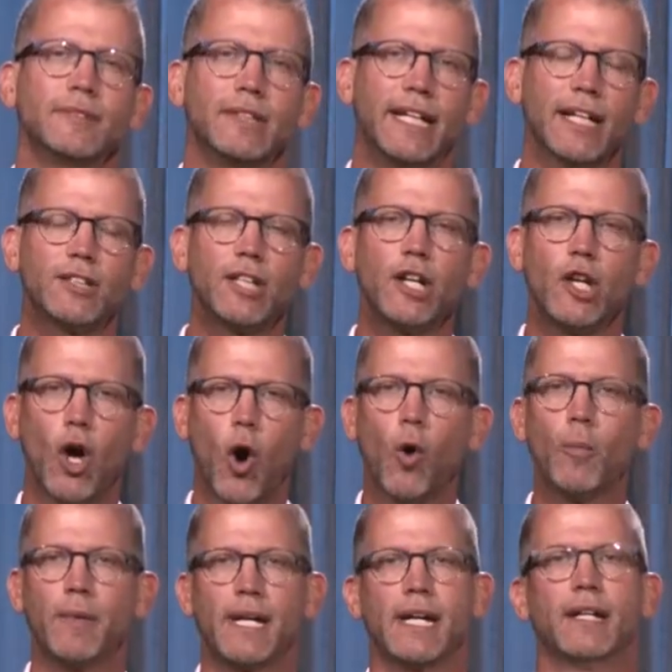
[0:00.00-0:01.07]
Get to
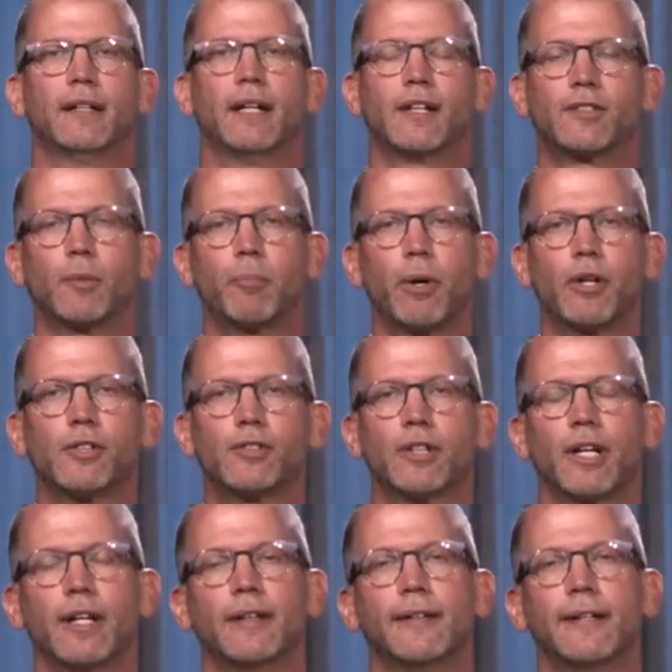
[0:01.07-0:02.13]
know me as a
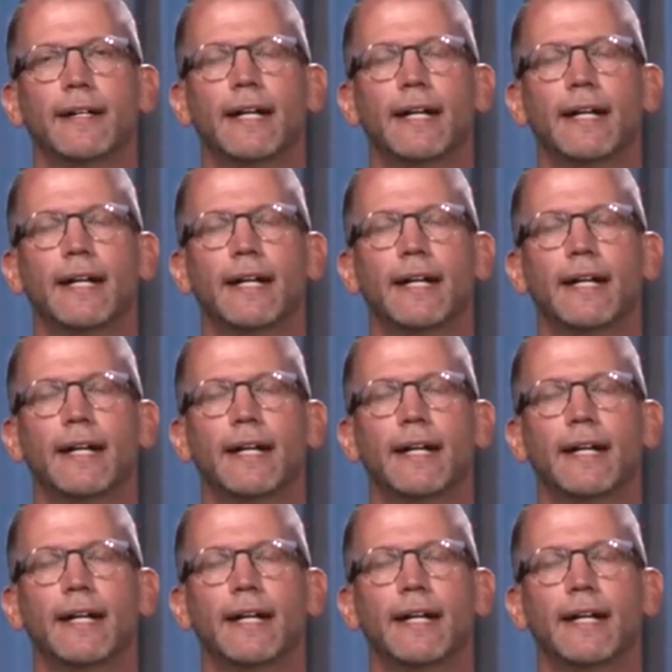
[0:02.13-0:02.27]
person.